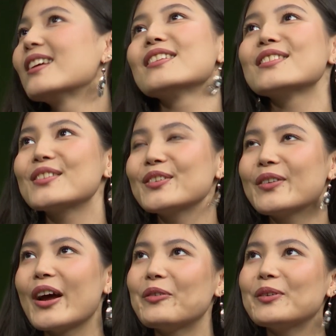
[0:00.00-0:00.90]
So
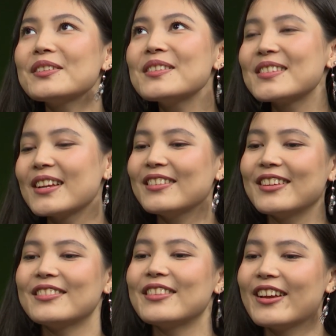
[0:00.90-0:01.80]
I wouldn't say
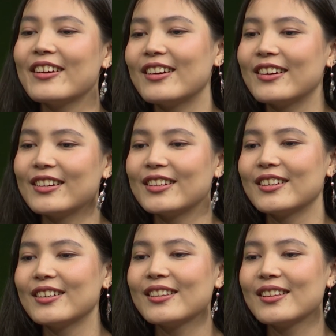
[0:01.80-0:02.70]
that there
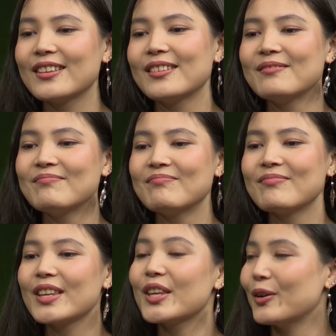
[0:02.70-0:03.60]
are
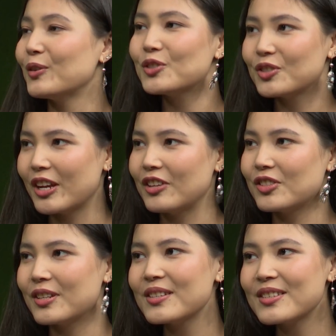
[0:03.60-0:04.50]
huge
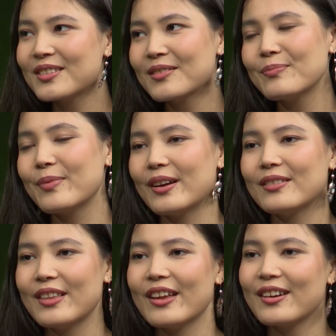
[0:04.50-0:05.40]
changes,
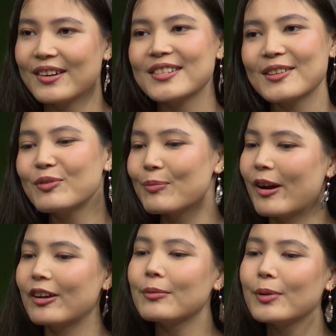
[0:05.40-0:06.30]
but there are some
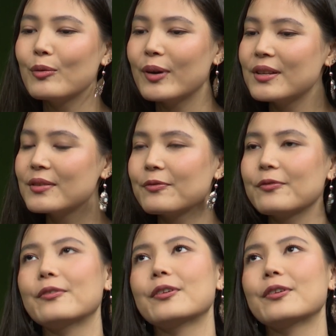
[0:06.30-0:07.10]
remarkable ones. For